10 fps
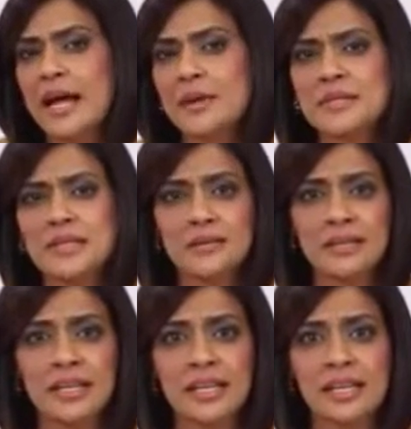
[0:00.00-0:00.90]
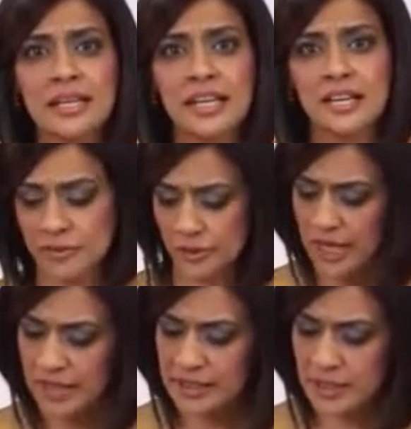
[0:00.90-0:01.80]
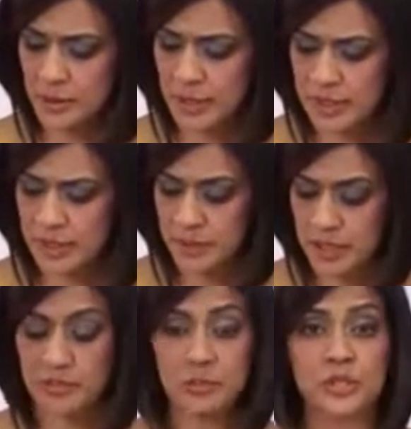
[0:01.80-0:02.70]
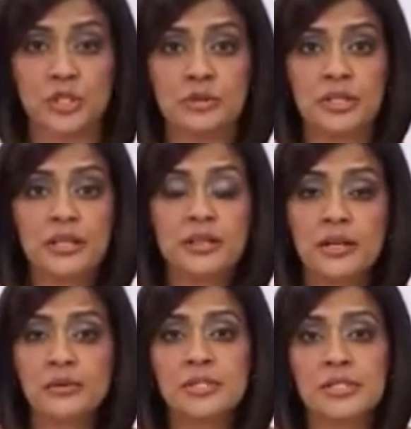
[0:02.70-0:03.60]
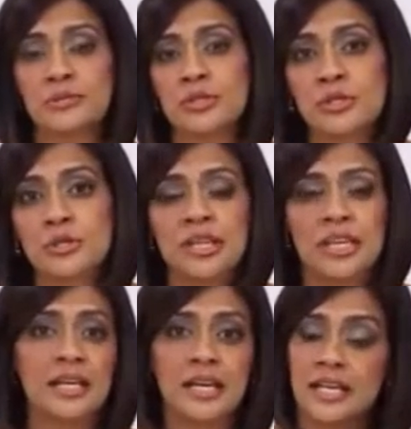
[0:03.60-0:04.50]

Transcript: Absolutely. If you like the smell of patchouli, throw in some patchouli.